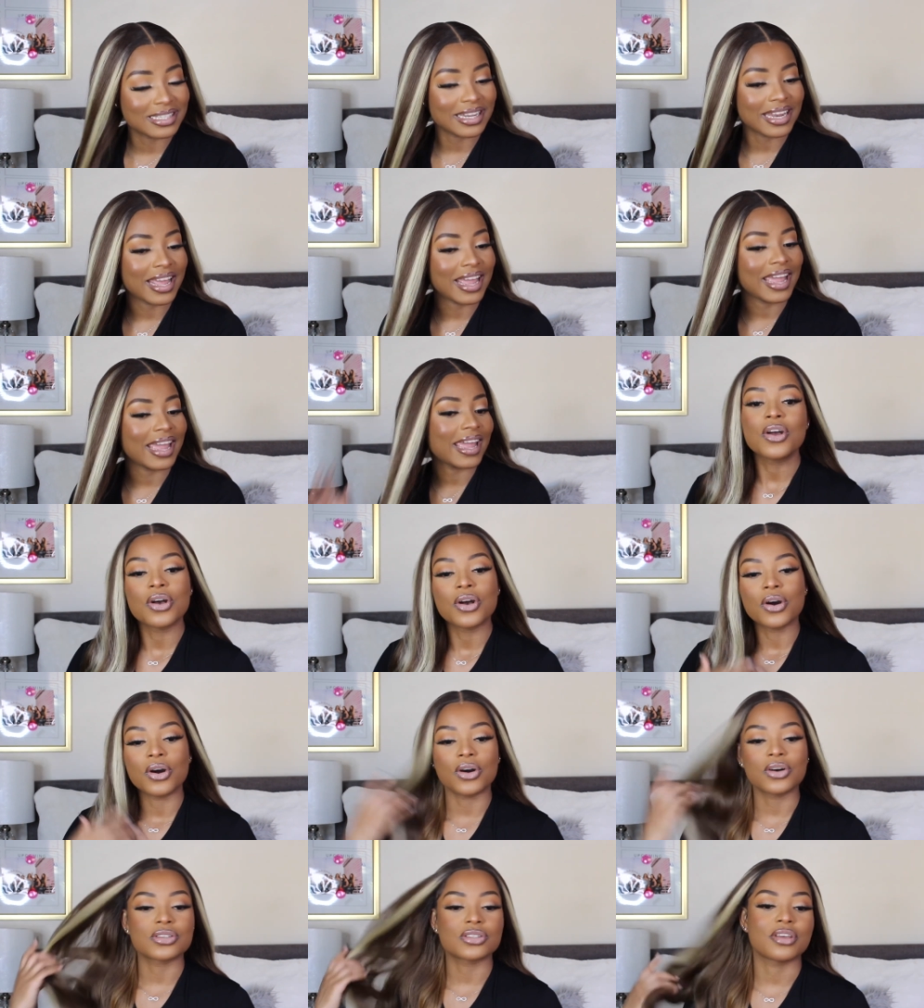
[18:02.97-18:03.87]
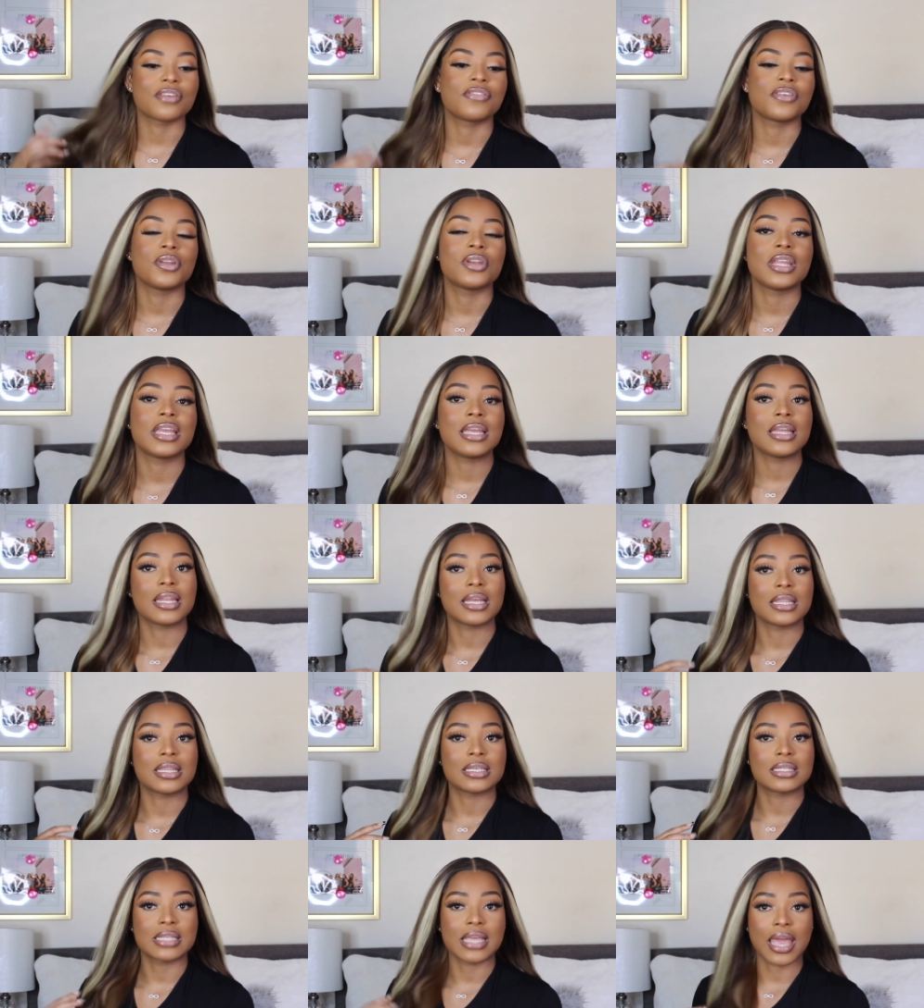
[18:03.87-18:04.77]
today also if you need
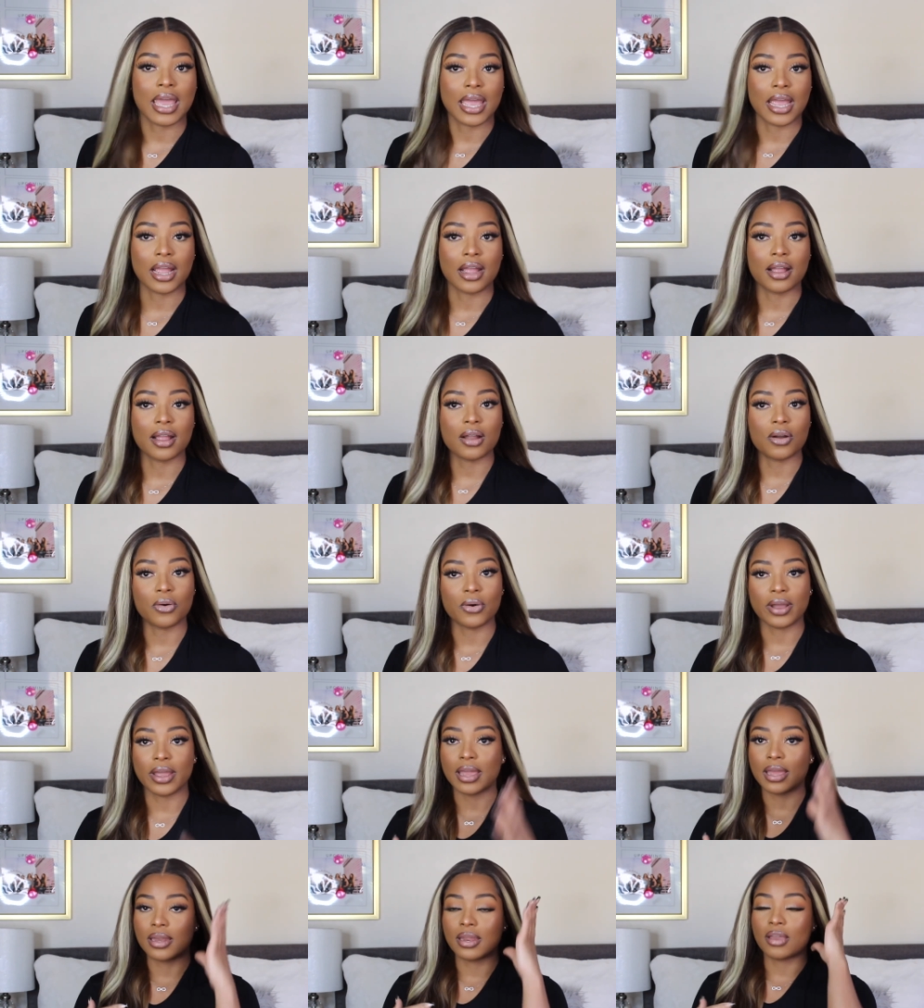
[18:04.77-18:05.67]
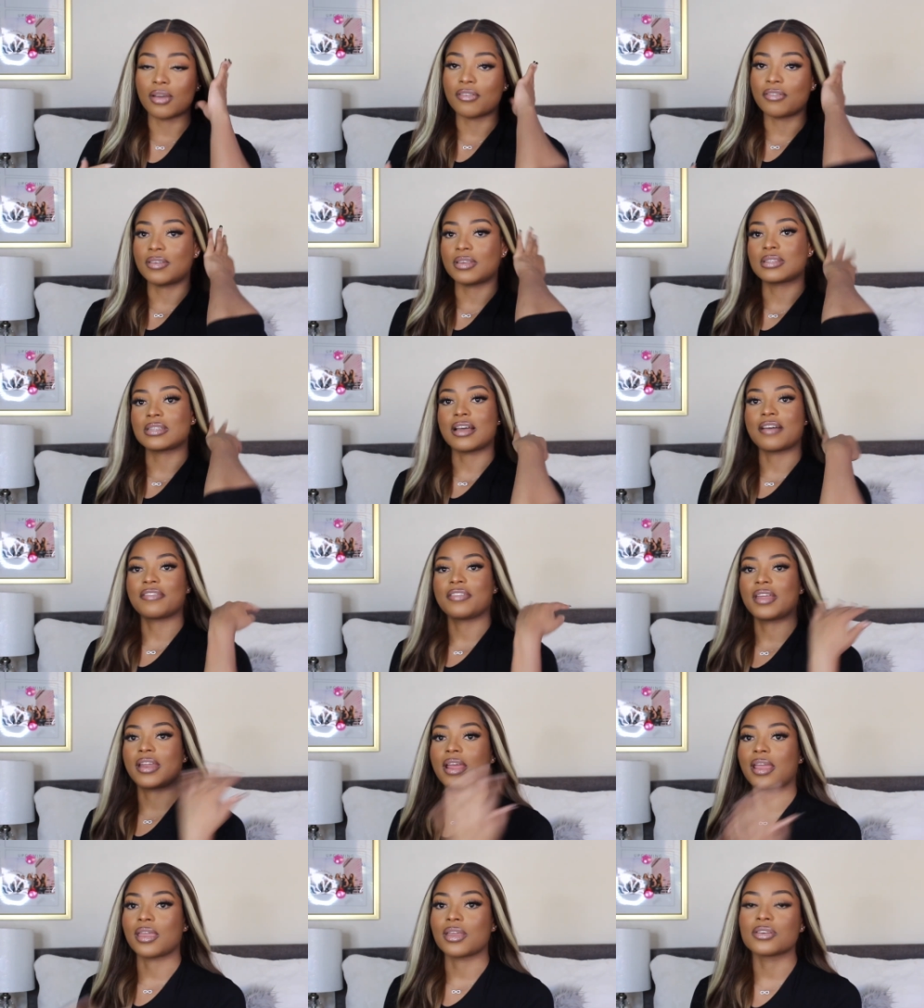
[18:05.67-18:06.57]
this hair or any of the stuff
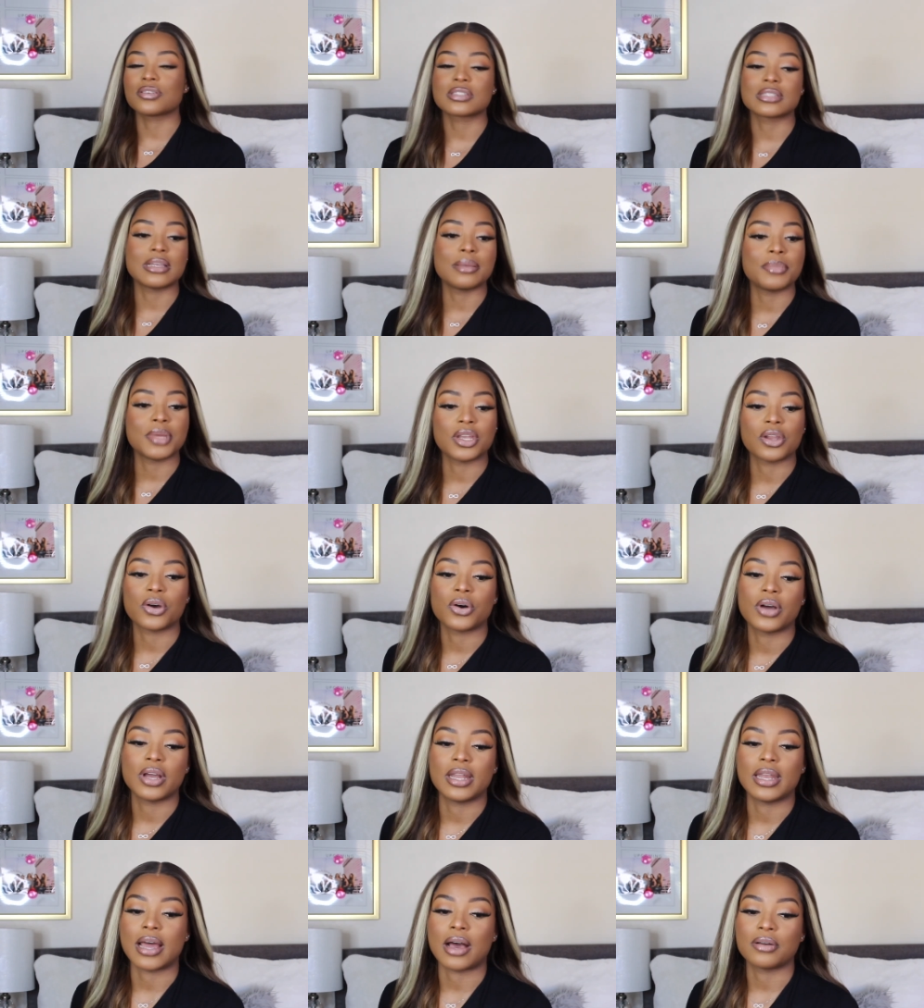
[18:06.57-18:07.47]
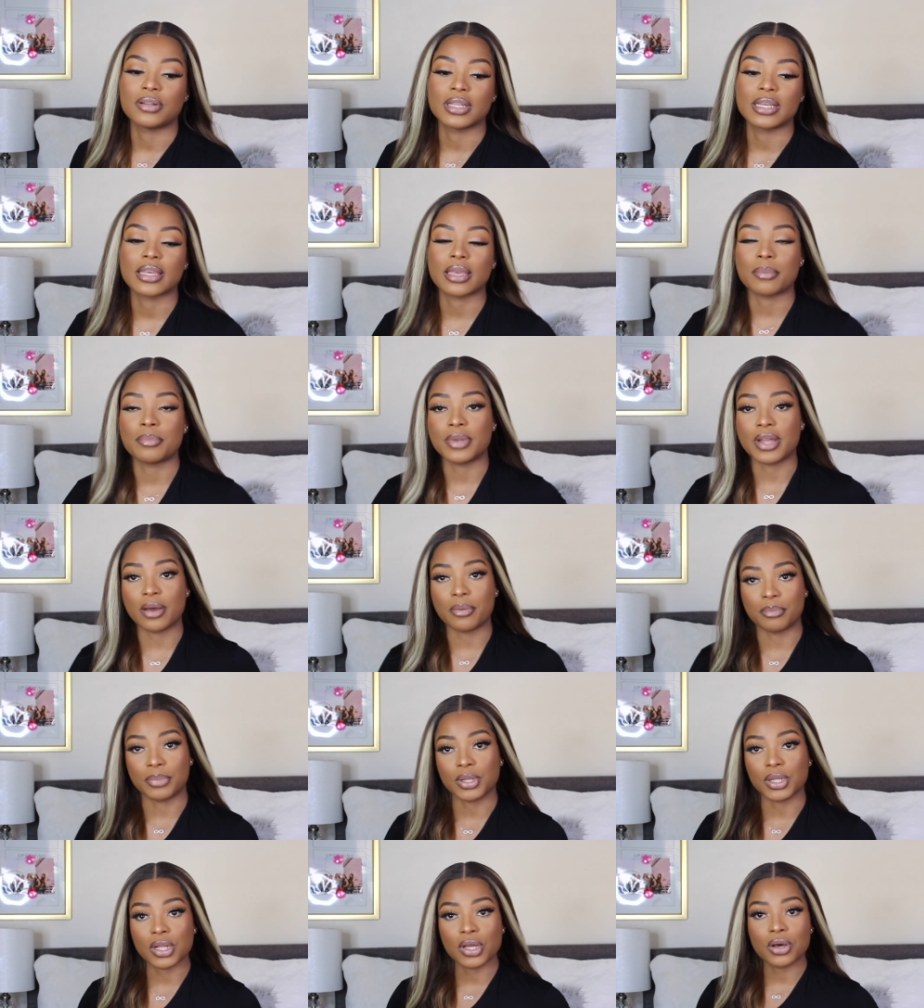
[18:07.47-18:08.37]
that i use let me know and i'll link them
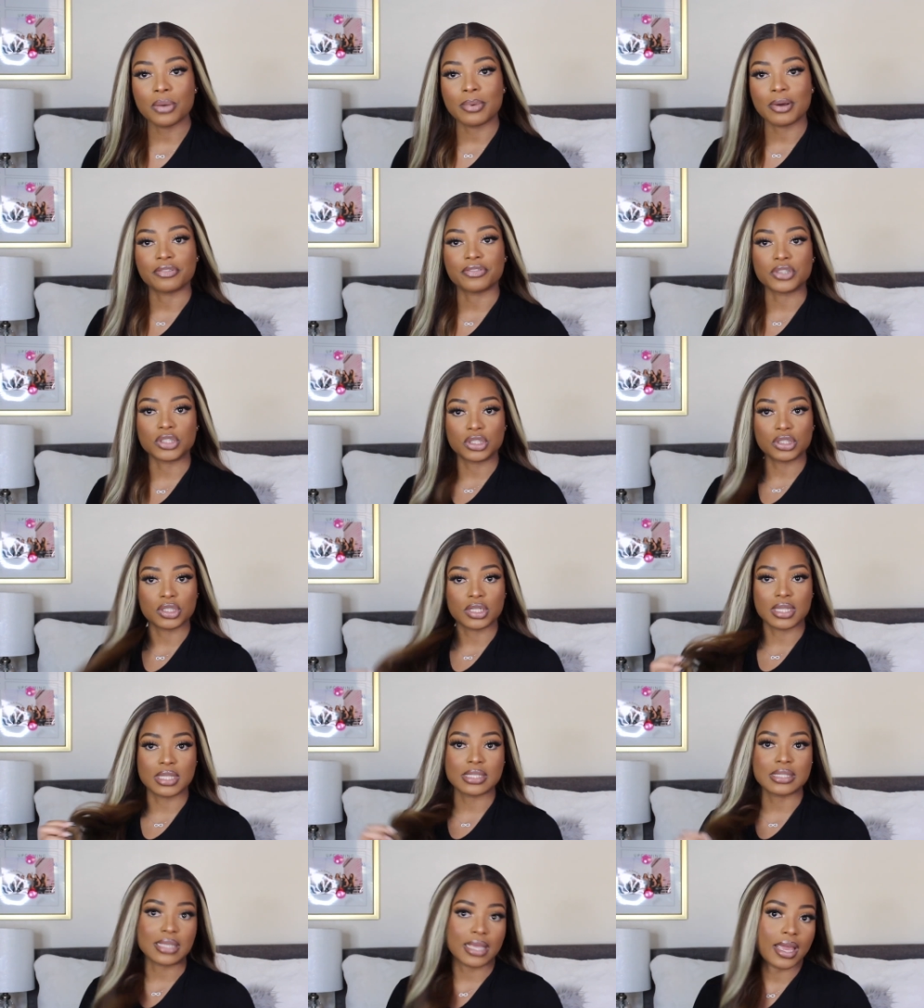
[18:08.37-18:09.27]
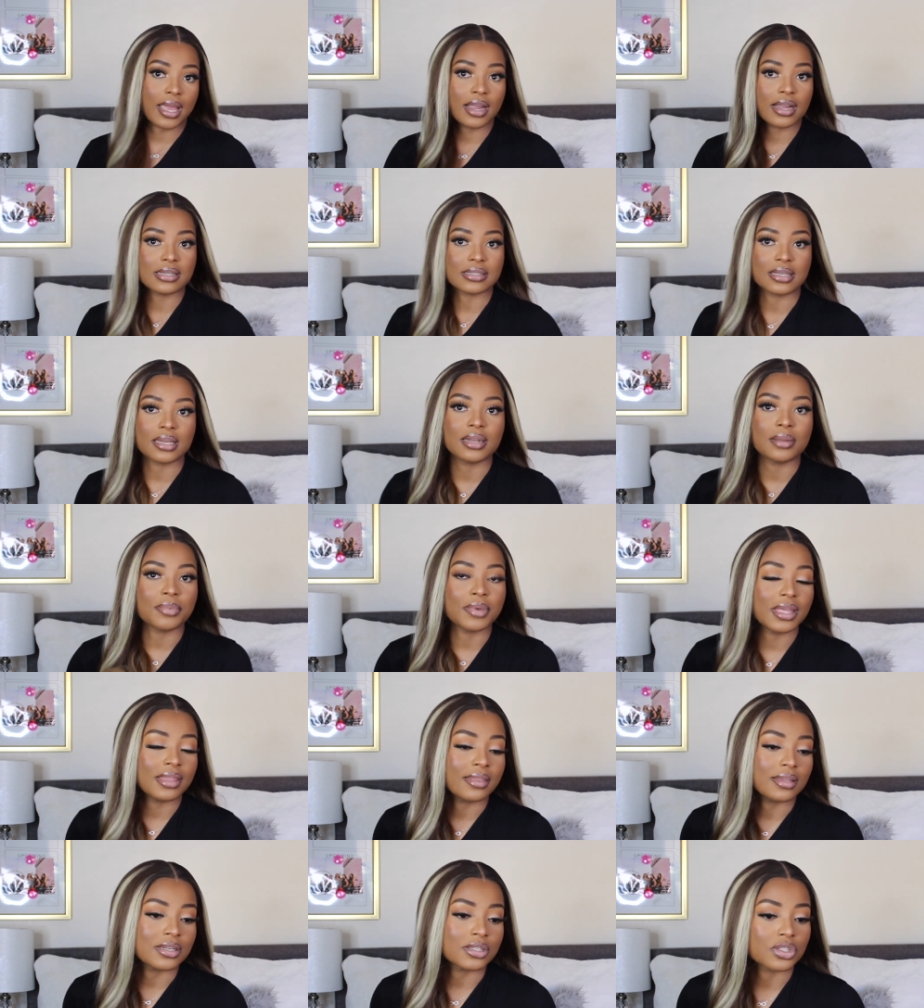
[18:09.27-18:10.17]
down below but for sure this hair is going to be
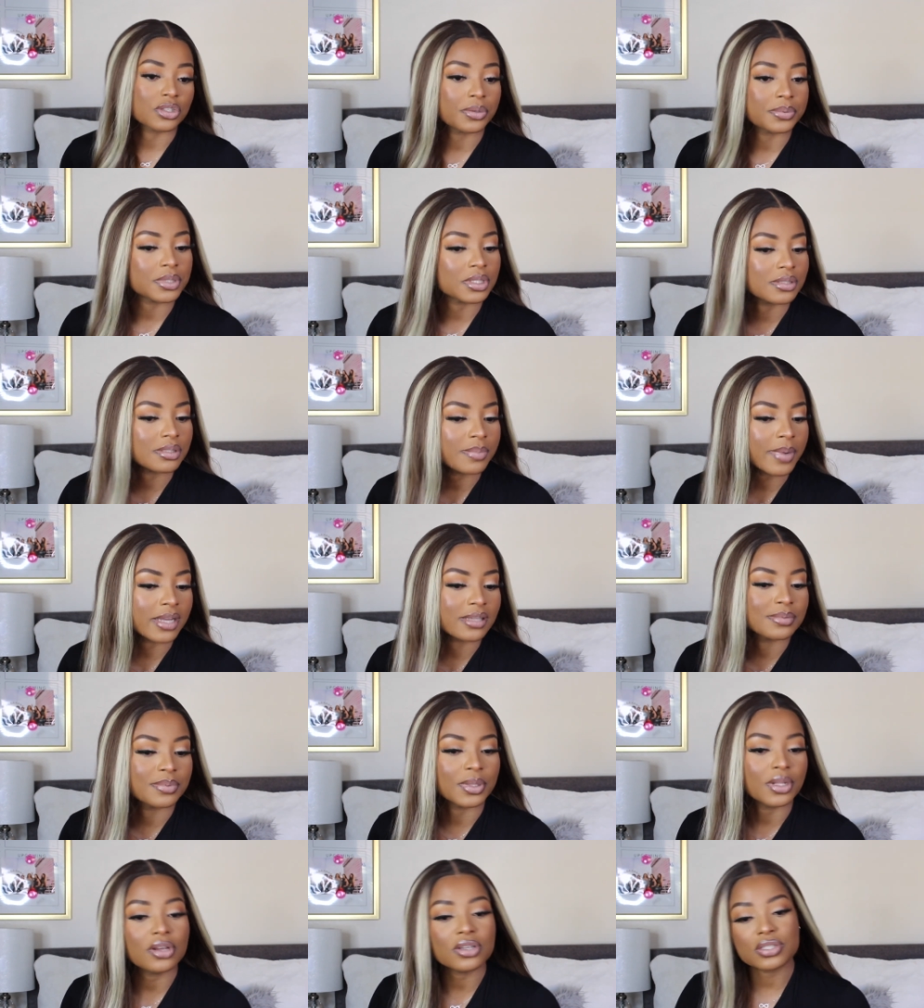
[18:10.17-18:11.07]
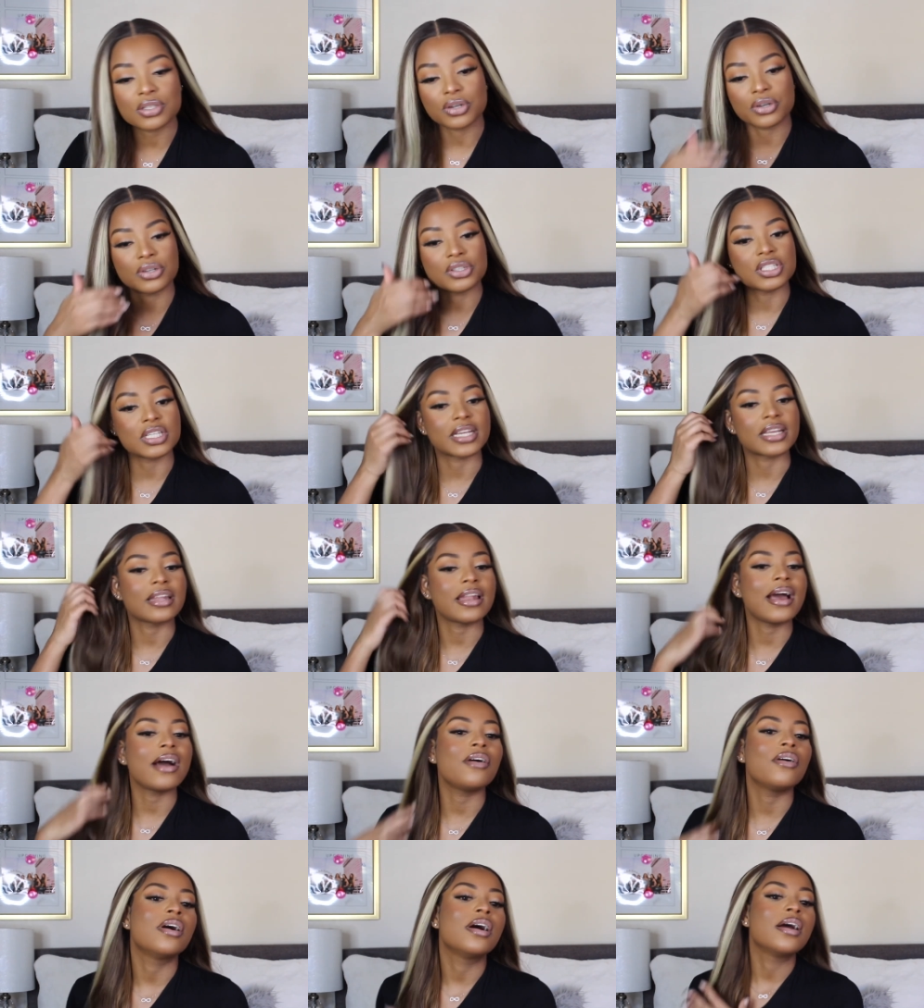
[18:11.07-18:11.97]
in the descriptions box below so go check it
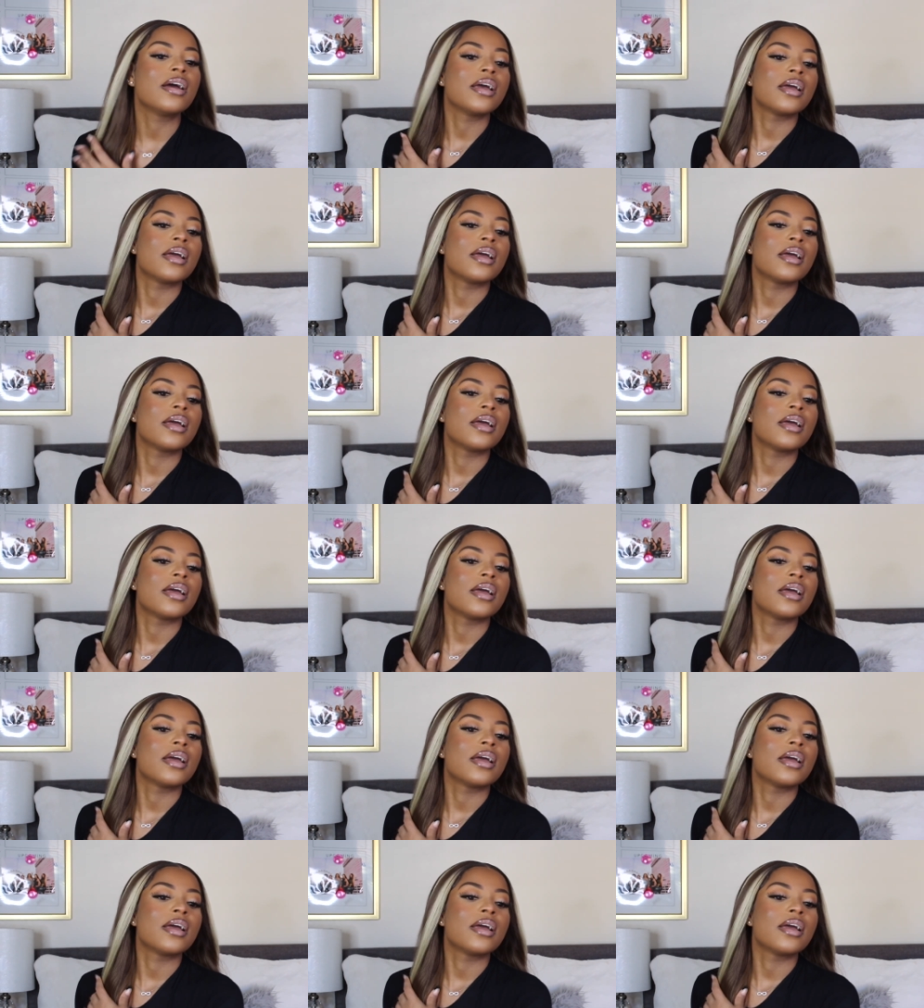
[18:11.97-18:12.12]
out